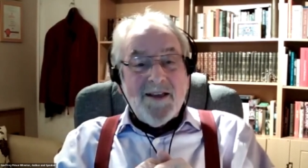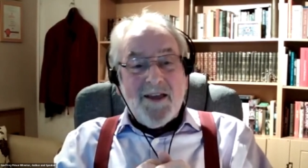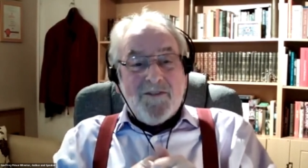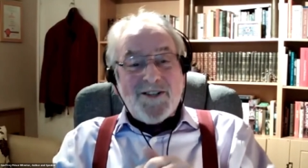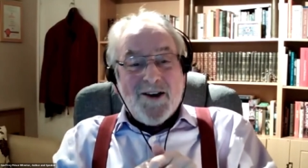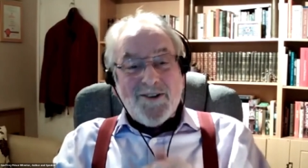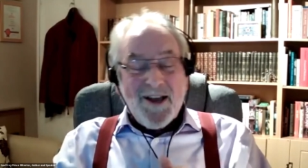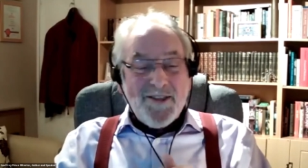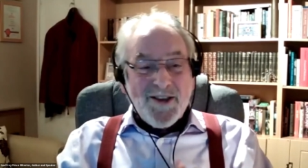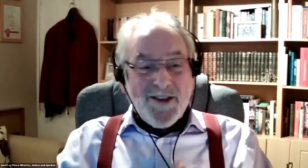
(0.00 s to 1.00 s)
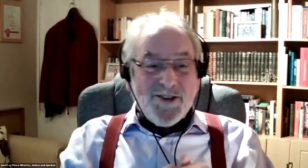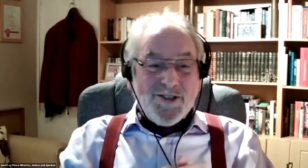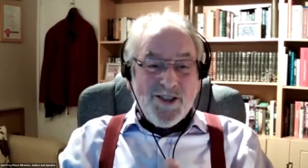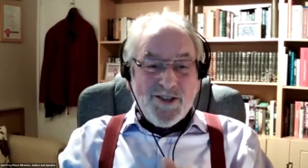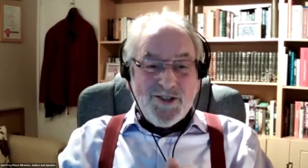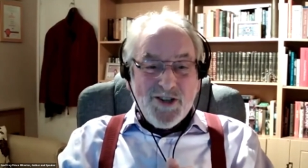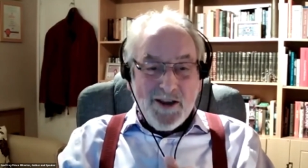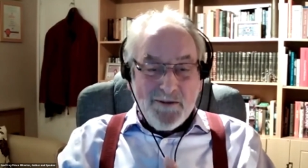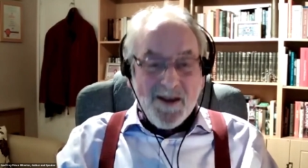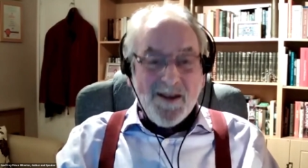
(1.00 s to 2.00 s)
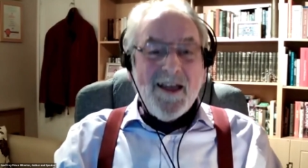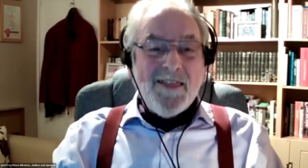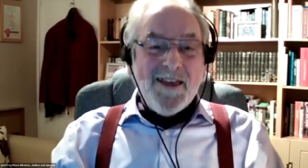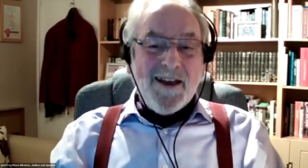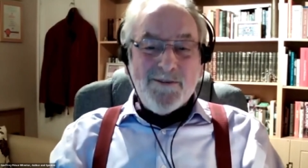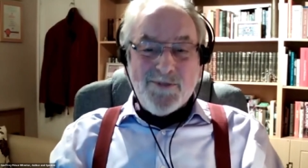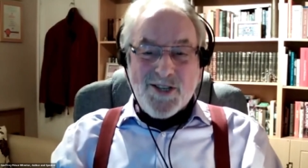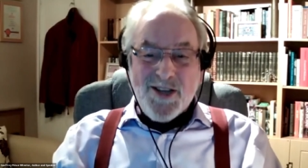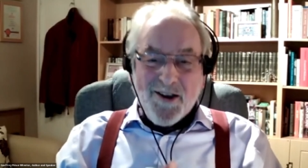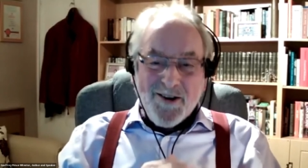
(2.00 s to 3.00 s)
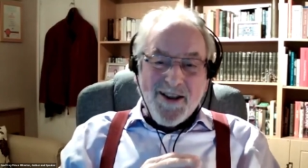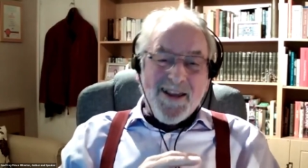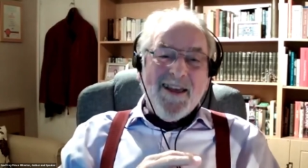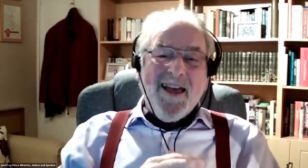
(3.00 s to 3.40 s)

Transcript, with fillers: if I don't like the cut of the jib, then I'm sorry.